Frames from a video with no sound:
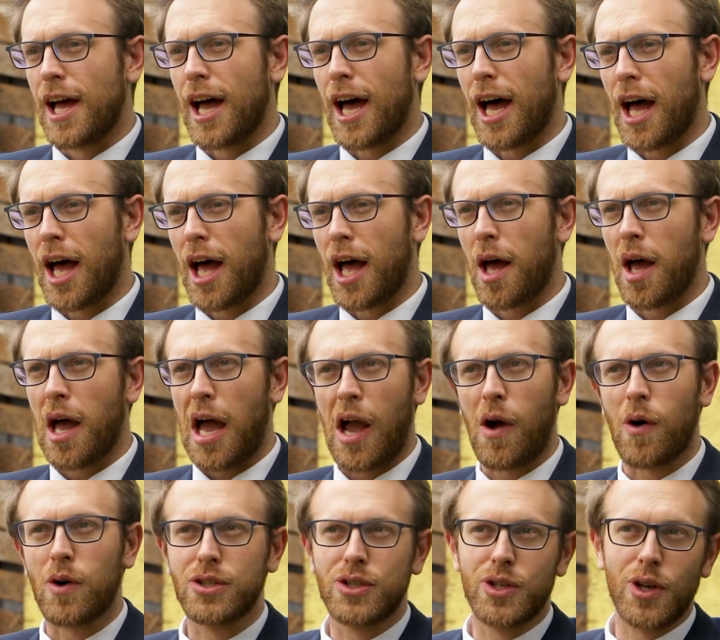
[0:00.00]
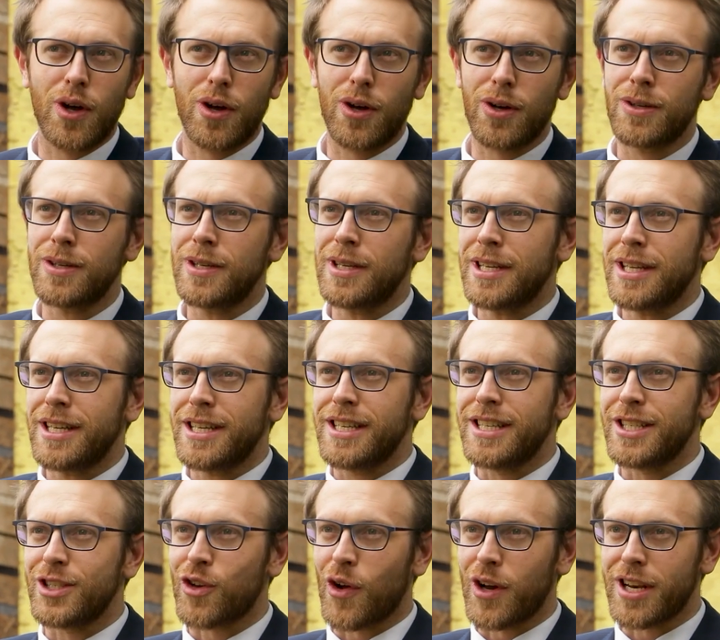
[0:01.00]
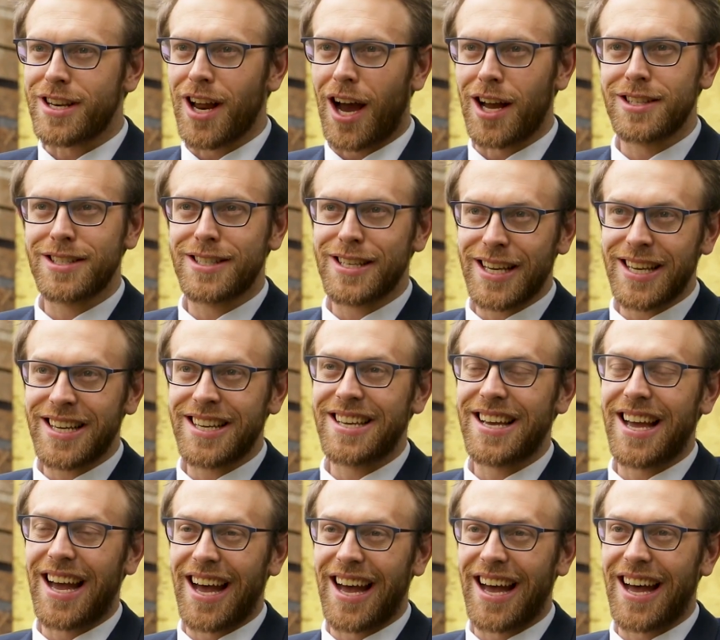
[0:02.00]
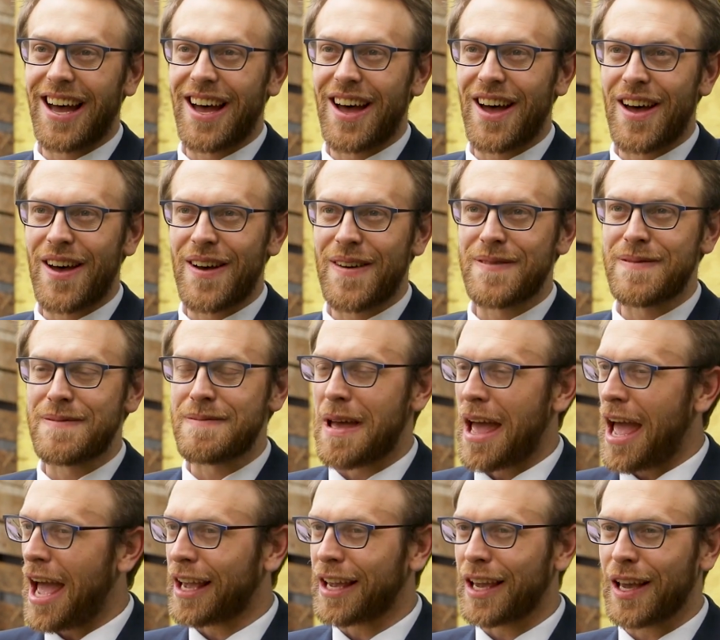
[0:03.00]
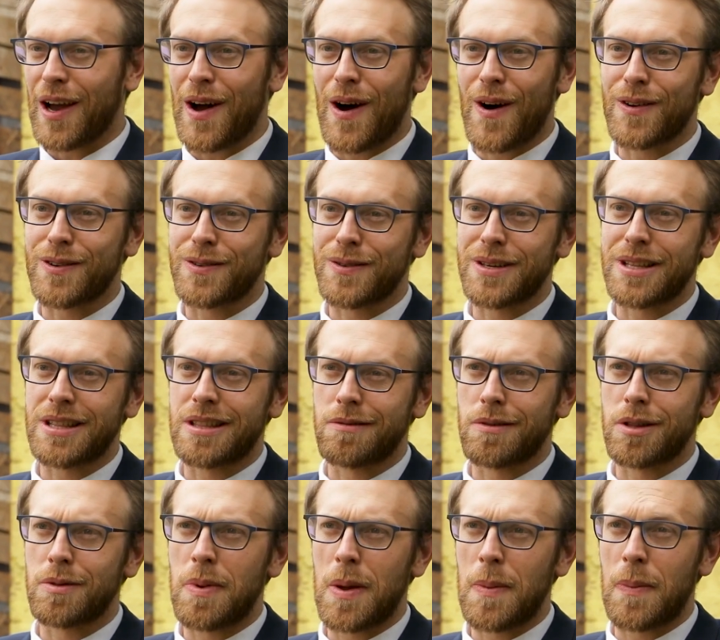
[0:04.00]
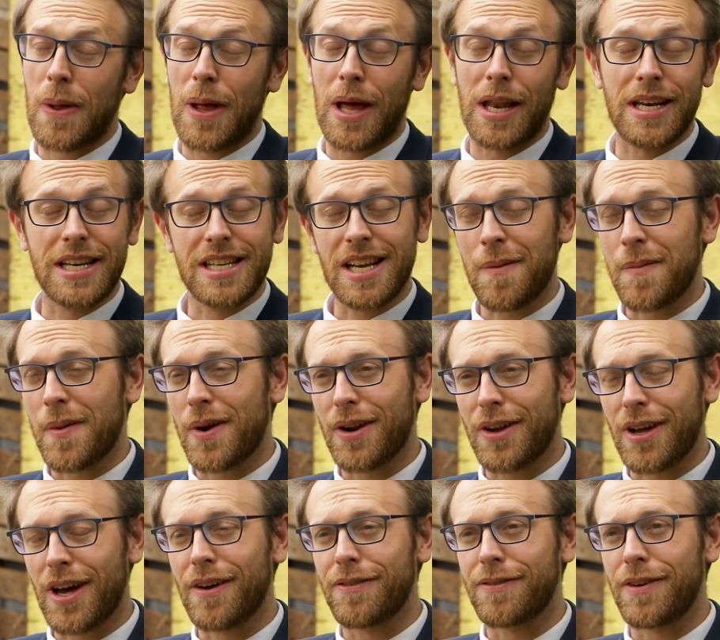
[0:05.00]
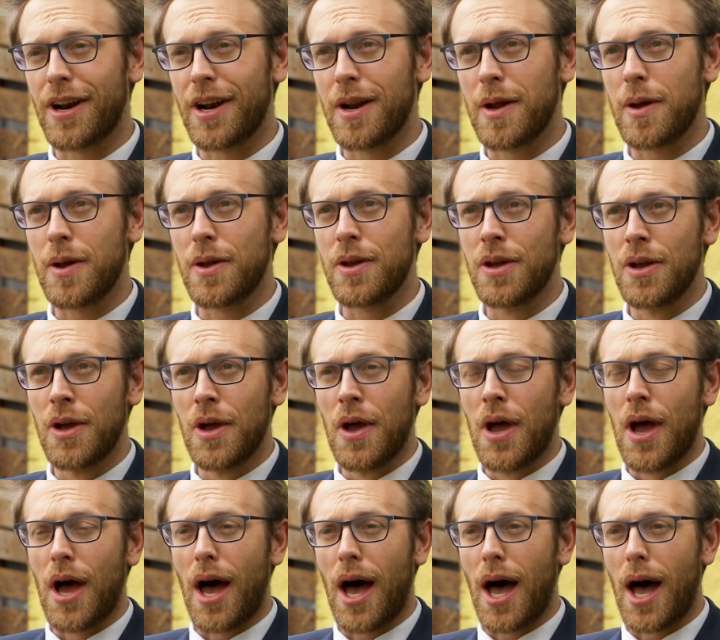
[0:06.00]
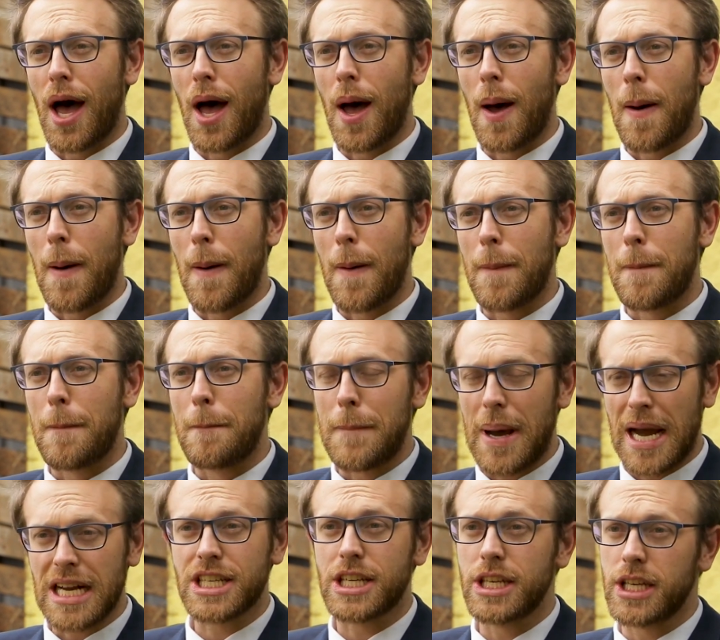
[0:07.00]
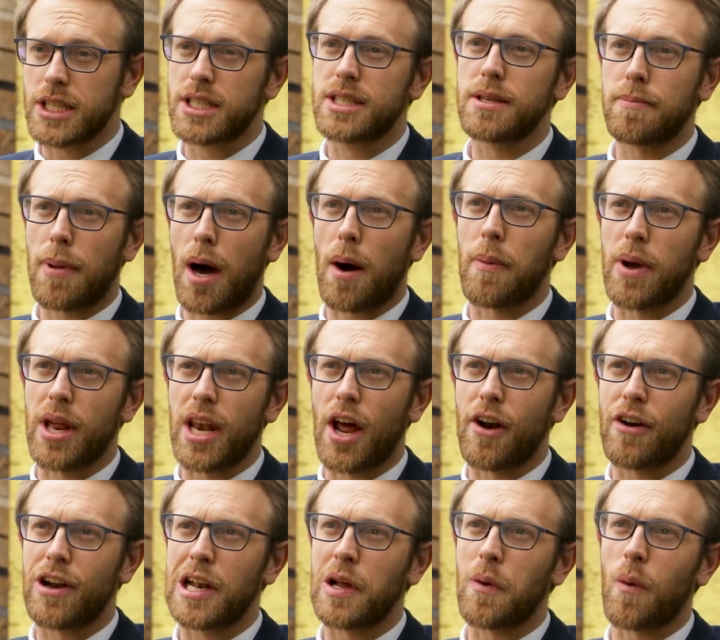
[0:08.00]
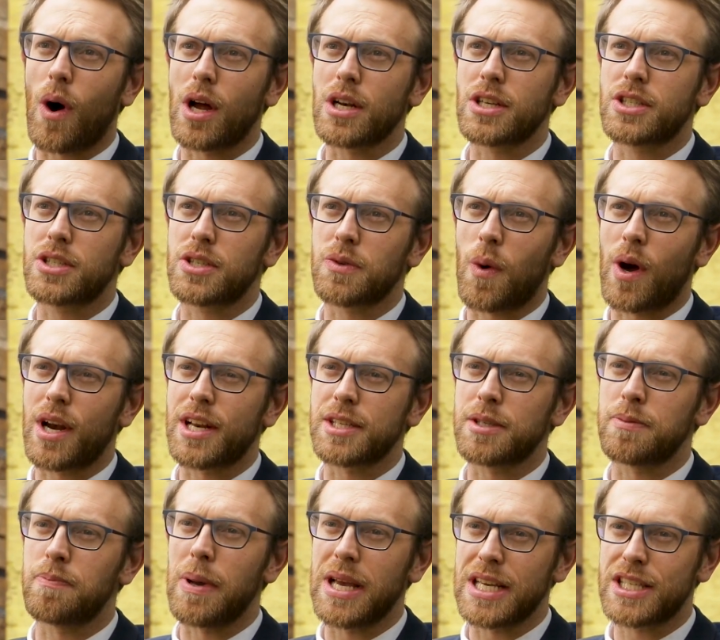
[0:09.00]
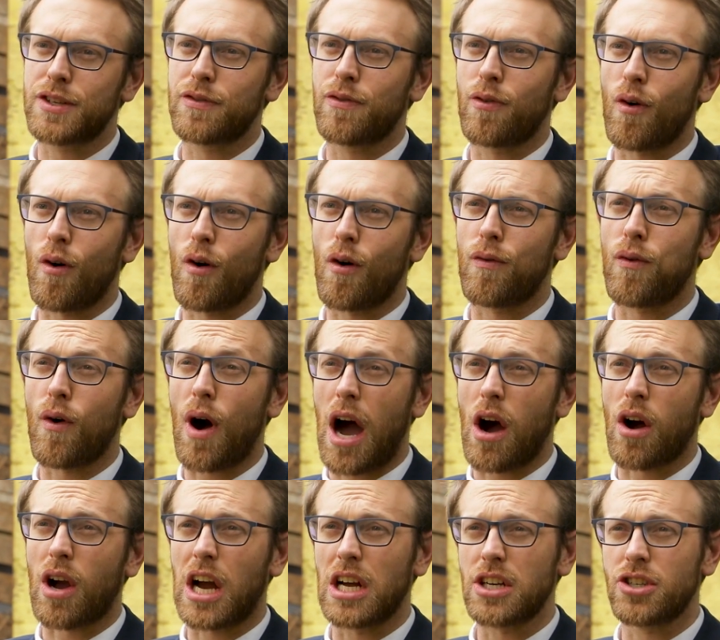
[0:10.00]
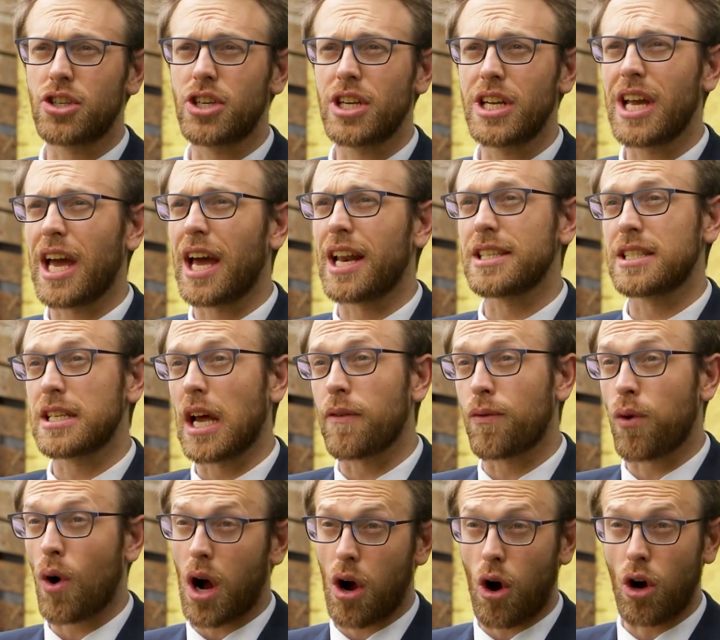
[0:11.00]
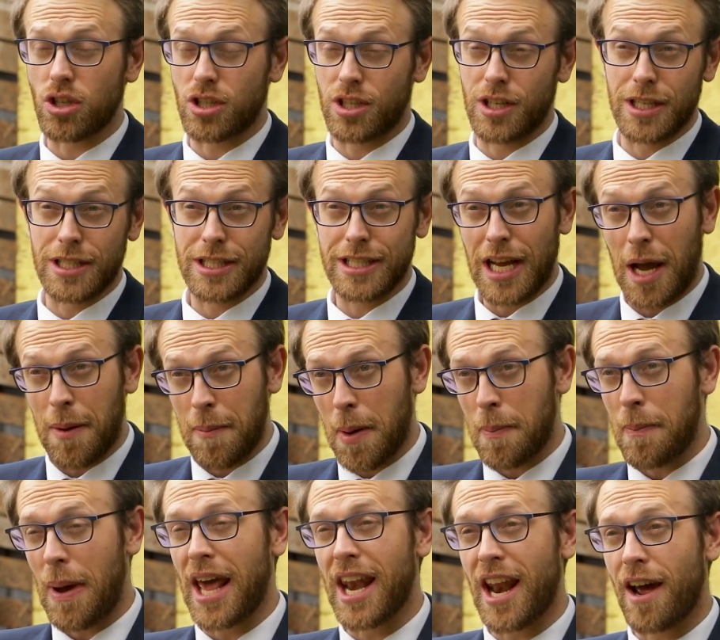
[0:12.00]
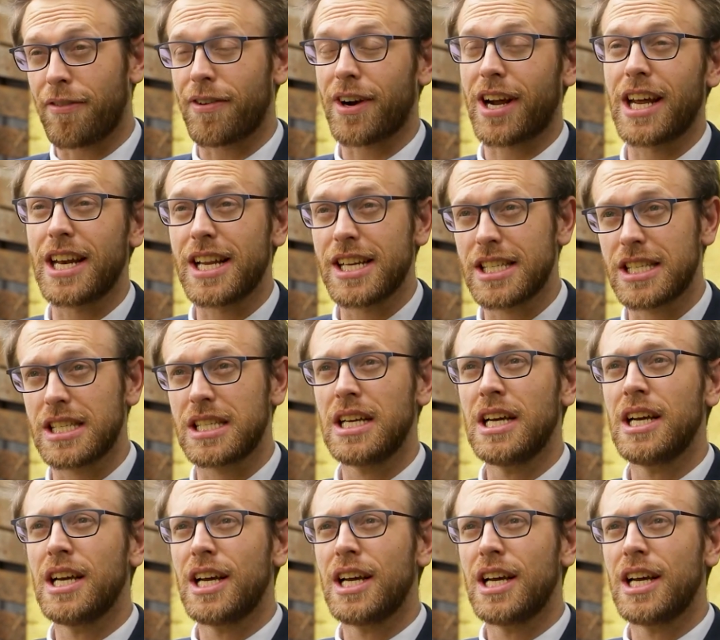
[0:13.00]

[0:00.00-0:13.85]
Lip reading: I also enjoy dancing, hanging out with people, and I'm a very passionate Zimbabwean. I really want what is best for our country and for our continent. I'm a Pan-Africanist.